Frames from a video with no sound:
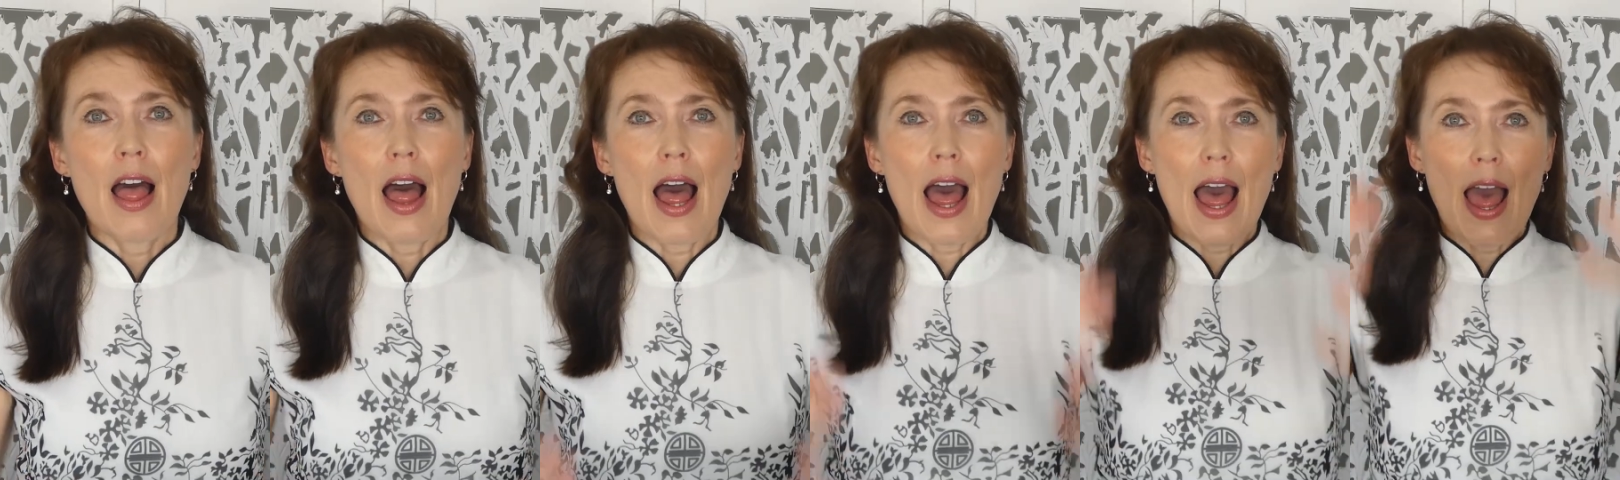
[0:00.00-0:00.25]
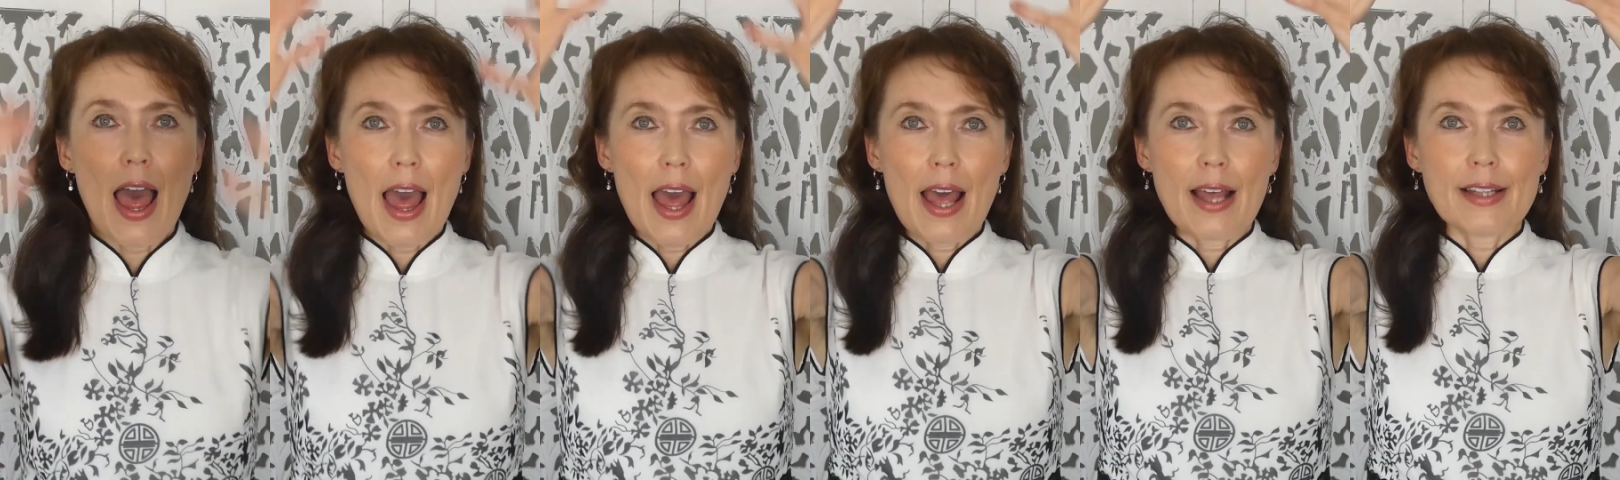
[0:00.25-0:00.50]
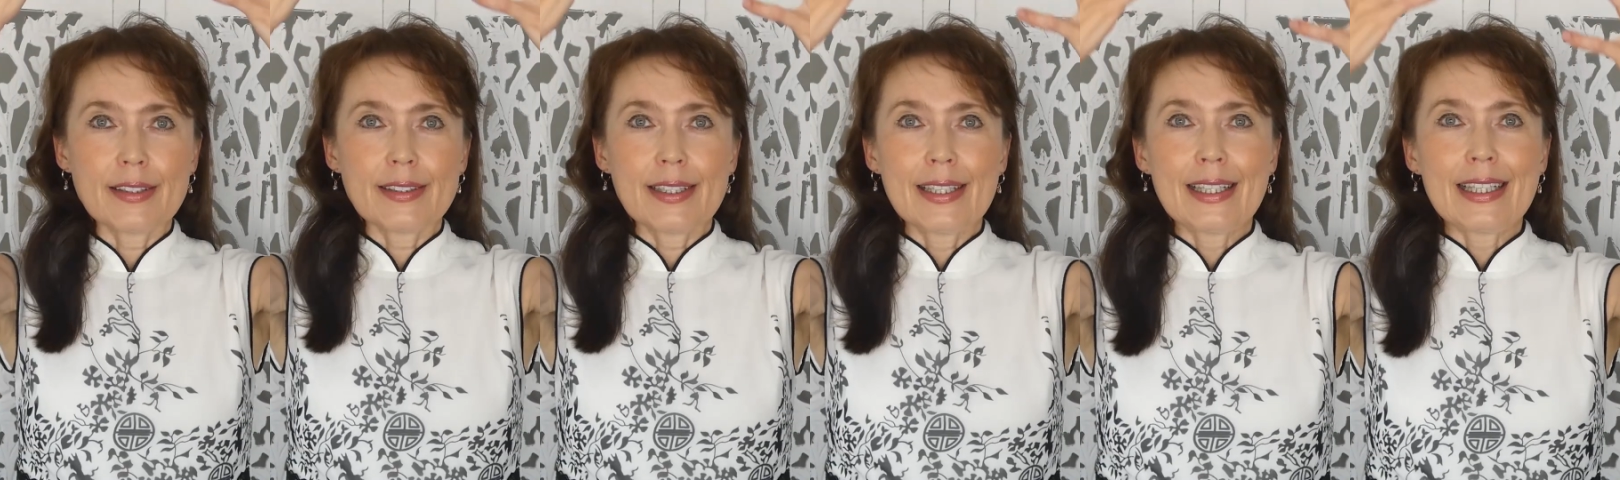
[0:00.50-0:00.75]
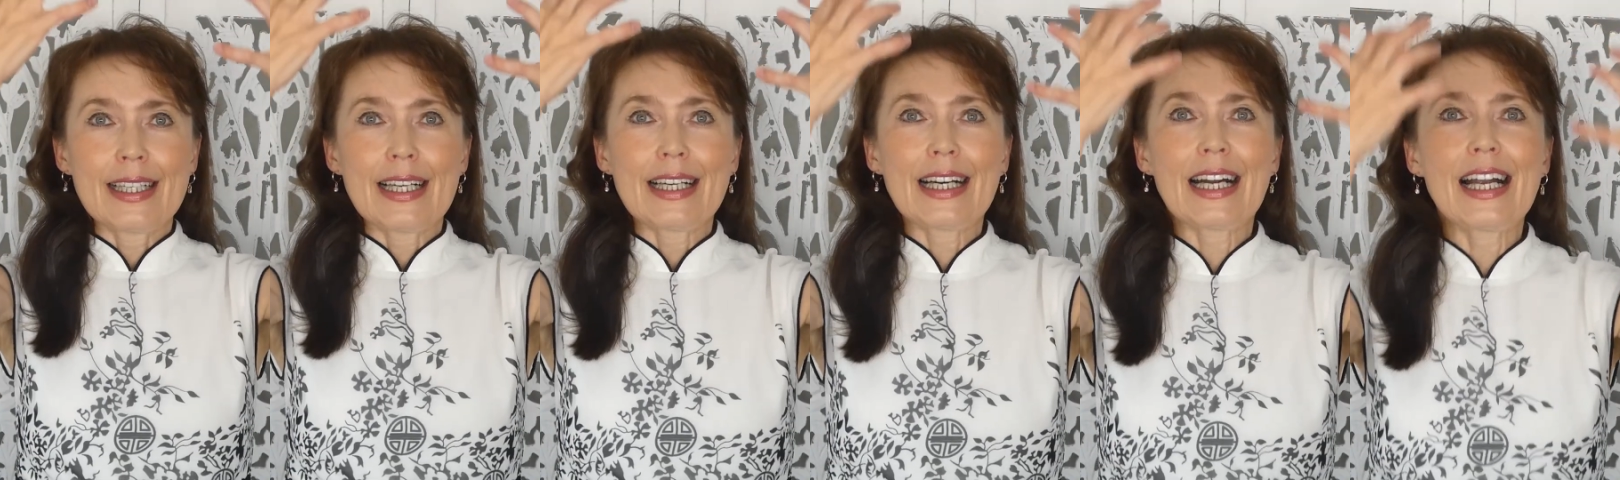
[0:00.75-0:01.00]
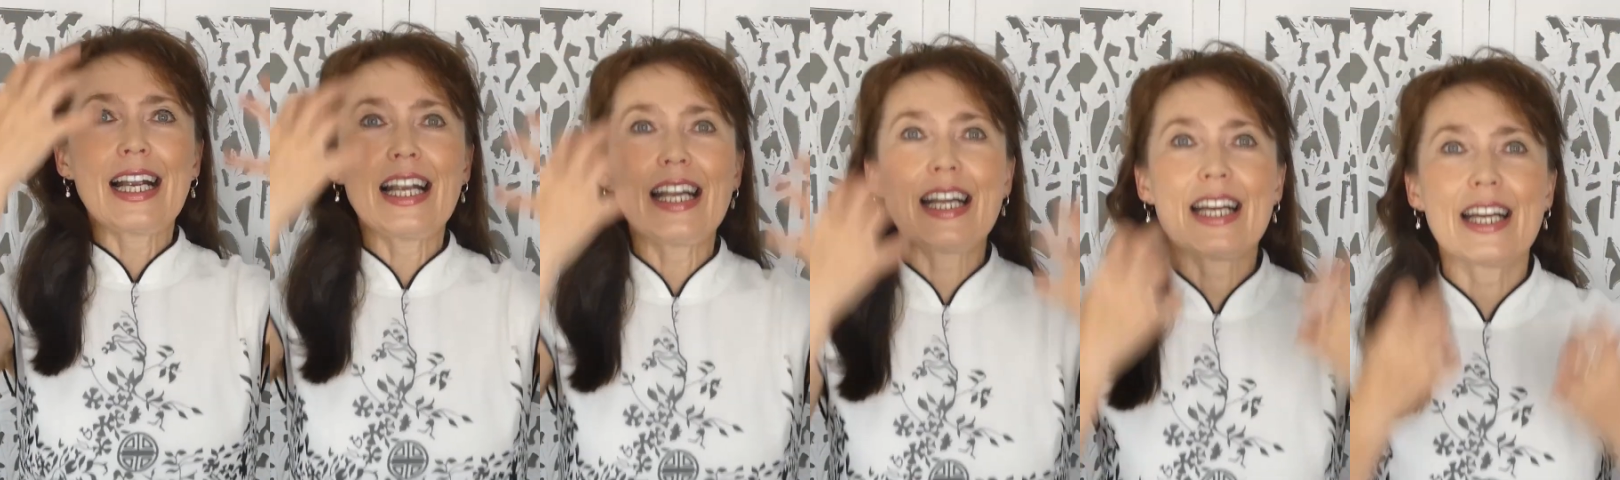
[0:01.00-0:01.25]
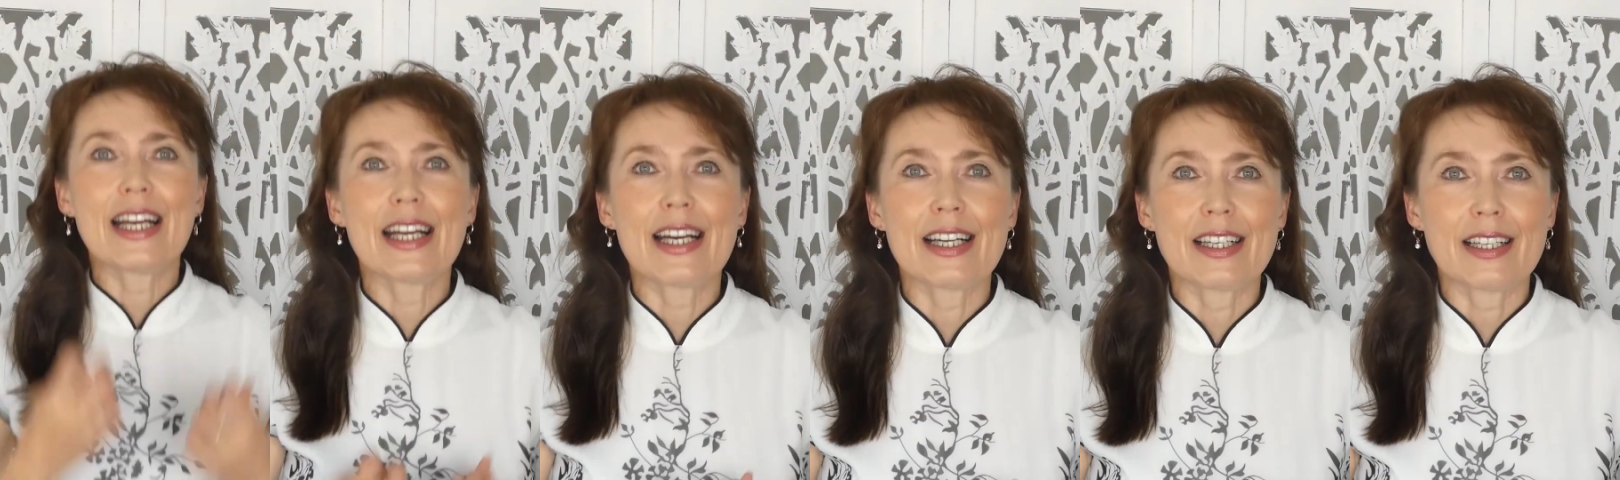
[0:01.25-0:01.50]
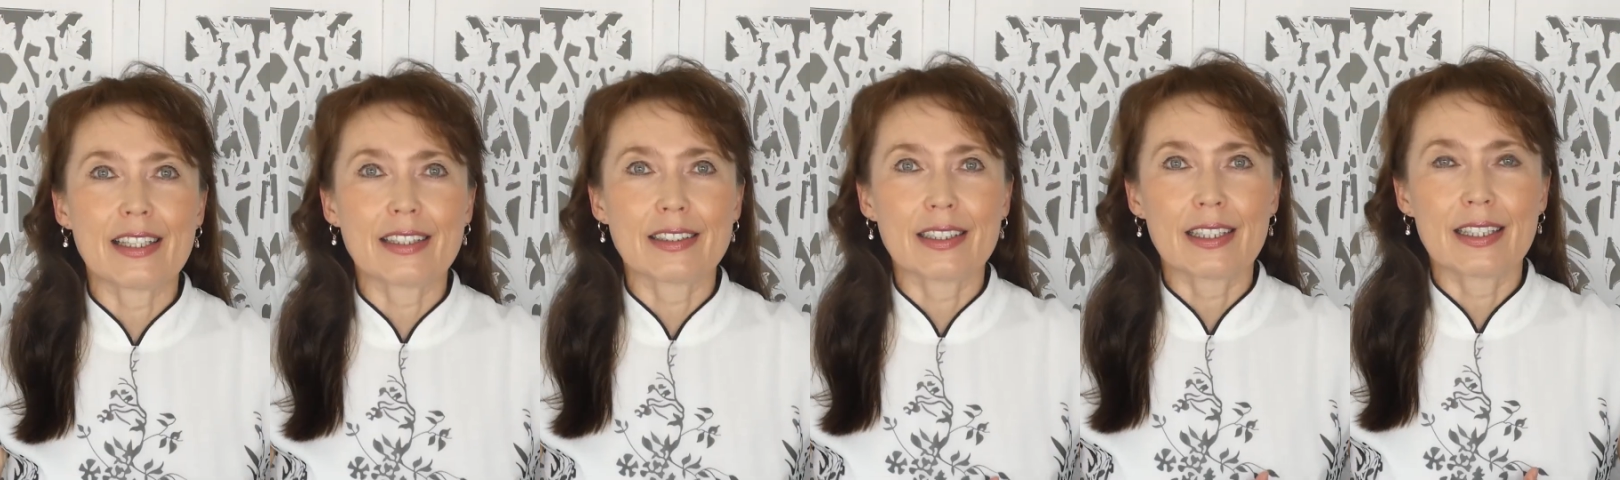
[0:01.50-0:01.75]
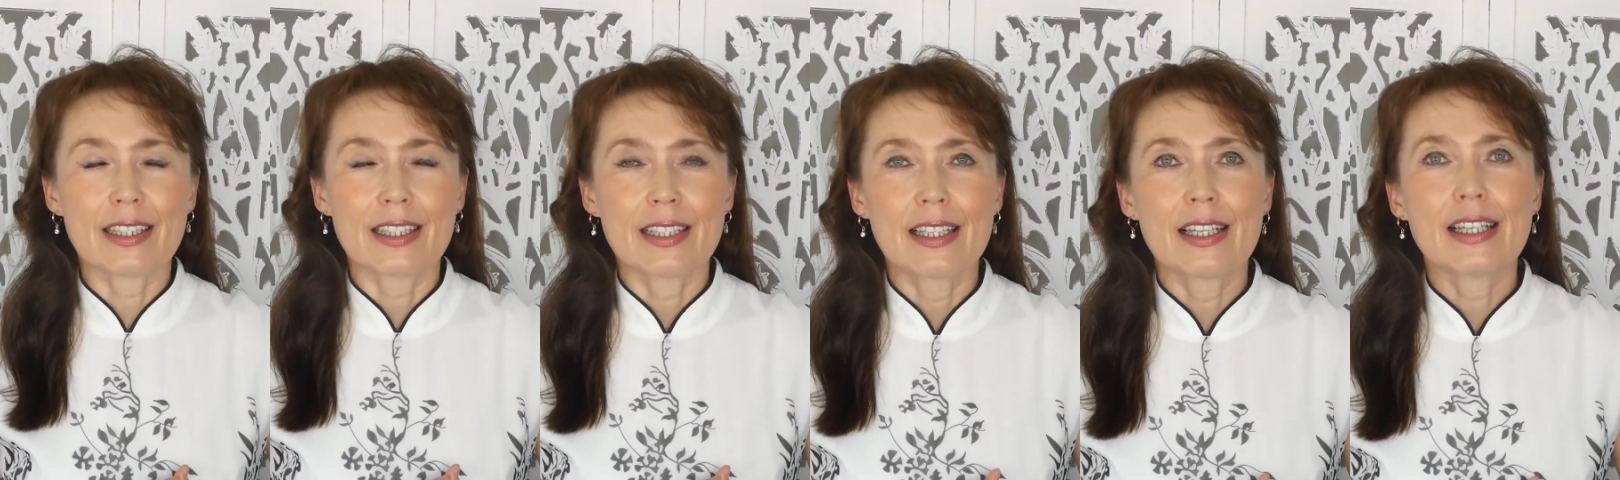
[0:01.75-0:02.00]
and
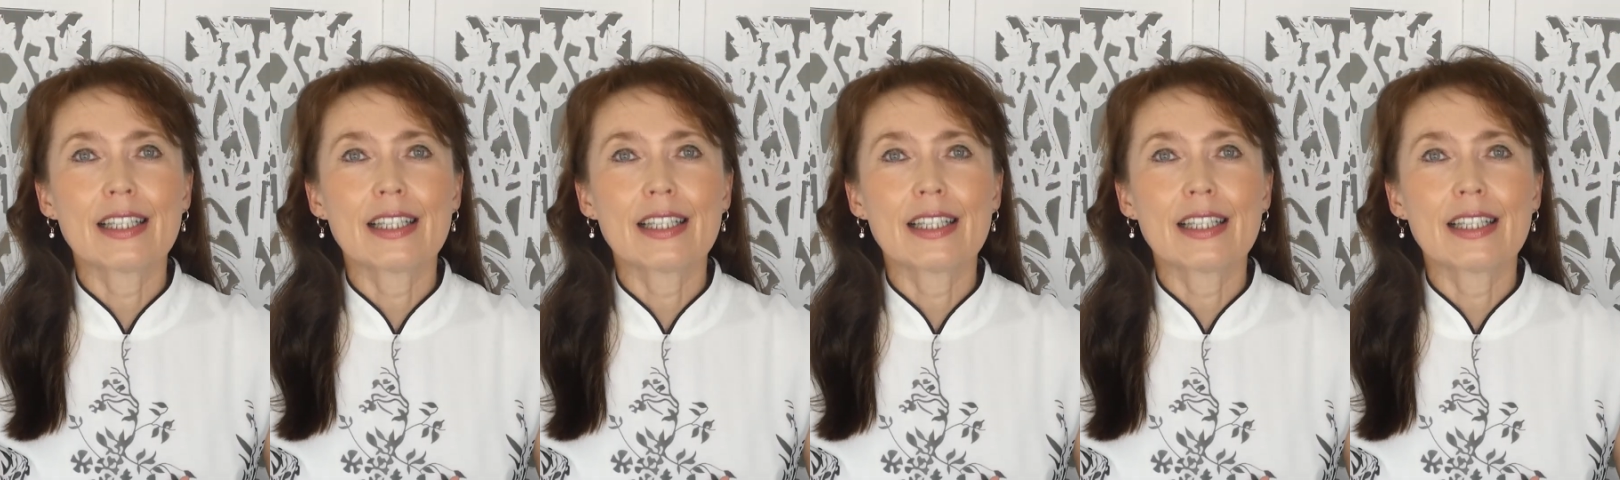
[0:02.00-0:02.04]
clearing